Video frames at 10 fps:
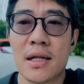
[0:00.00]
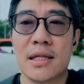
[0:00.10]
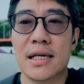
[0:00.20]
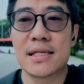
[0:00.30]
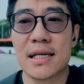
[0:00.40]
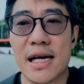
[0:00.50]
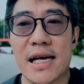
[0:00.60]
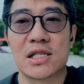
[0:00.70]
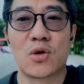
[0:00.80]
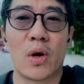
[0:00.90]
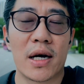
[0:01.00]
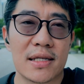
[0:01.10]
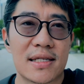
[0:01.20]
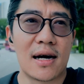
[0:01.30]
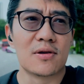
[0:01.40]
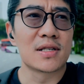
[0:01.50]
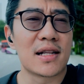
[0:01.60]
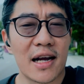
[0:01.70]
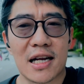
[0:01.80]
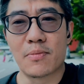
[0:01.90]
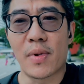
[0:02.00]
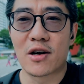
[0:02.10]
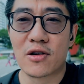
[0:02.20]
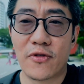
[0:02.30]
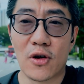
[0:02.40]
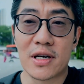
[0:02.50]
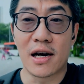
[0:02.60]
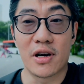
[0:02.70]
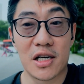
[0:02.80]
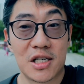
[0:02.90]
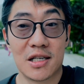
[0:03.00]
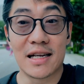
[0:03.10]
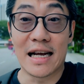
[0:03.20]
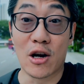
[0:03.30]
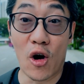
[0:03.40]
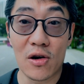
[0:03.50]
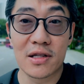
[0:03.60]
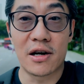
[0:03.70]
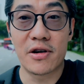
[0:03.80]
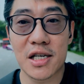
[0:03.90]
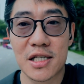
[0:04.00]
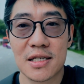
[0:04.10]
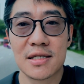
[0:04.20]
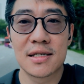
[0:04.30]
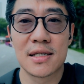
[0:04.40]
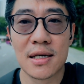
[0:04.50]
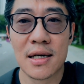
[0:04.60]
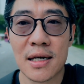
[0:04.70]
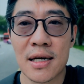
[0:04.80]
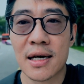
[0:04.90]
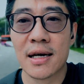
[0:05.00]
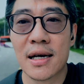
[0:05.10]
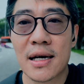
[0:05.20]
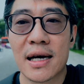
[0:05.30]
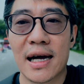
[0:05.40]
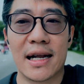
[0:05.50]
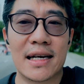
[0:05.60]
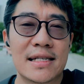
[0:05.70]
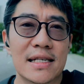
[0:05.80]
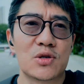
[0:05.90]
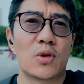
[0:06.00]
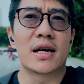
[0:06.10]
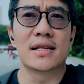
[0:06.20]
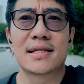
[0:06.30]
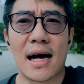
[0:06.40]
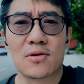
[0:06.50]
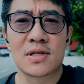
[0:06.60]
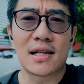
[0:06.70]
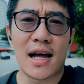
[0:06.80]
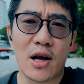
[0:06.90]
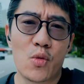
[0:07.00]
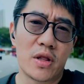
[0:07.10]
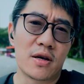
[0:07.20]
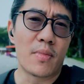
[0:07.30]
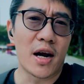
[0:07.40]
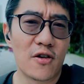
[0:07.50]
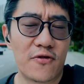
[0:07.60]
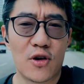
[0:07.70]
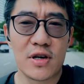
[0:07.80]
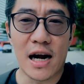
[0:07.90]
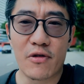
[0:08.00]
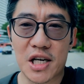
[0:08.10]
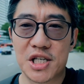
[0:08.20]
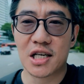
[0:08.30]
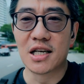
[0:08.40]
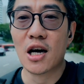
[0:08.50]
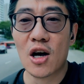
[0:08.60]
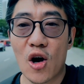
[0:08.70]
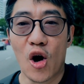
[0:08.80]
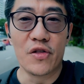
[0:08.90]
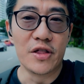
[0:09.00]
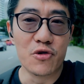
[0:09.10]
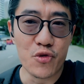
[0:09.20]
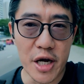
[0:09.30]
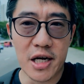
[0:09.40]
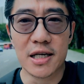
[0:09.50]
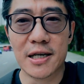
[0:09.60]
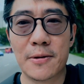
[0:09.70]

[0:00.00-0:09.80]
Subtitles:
This is what it sounds like, the microphone direction in all directions. And this is what it sounds like with the microphone direction on the rear.